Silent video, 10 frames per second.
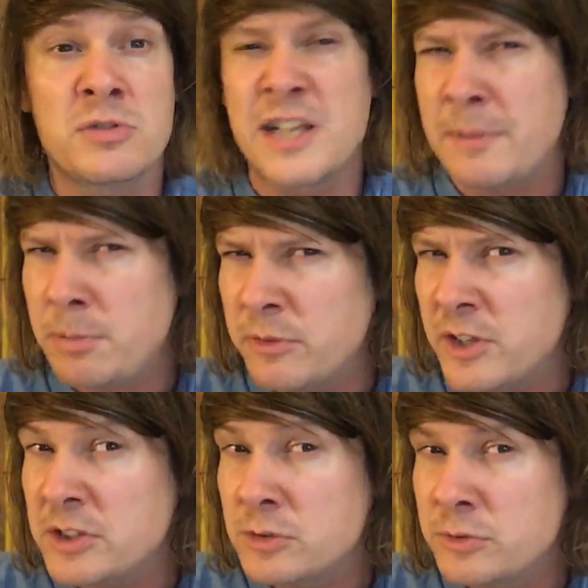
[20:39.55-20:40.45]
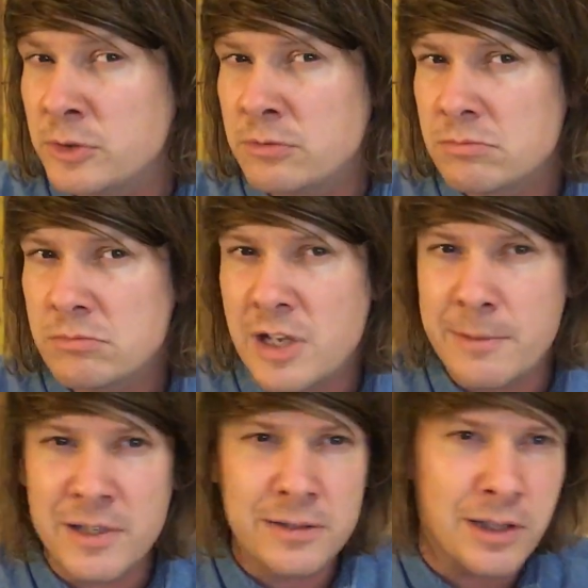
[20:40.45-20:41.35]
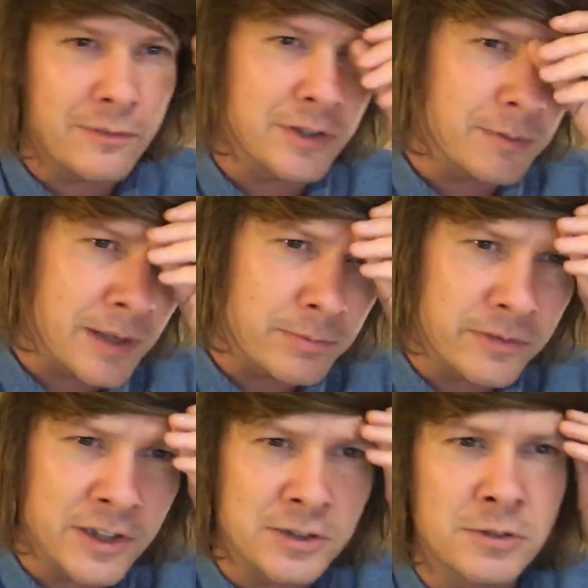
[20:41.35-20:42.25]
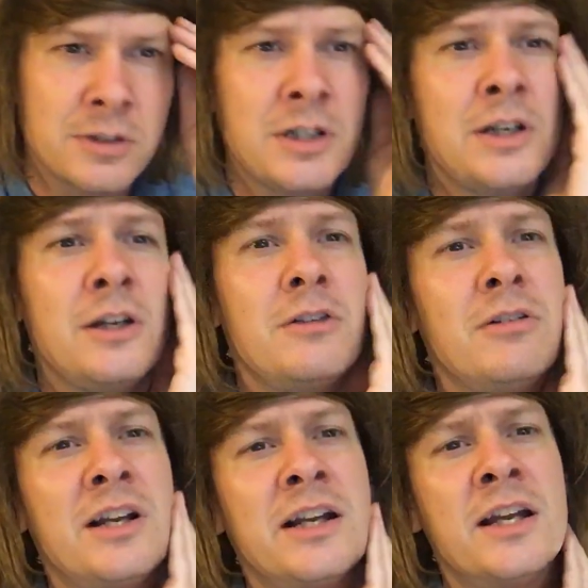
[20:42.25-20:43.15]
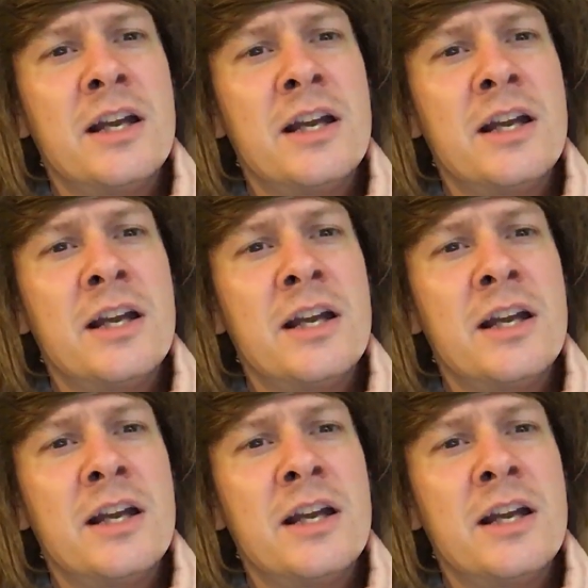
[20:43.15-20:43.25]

semi-professional fool maybe, don't think I'm that professional really.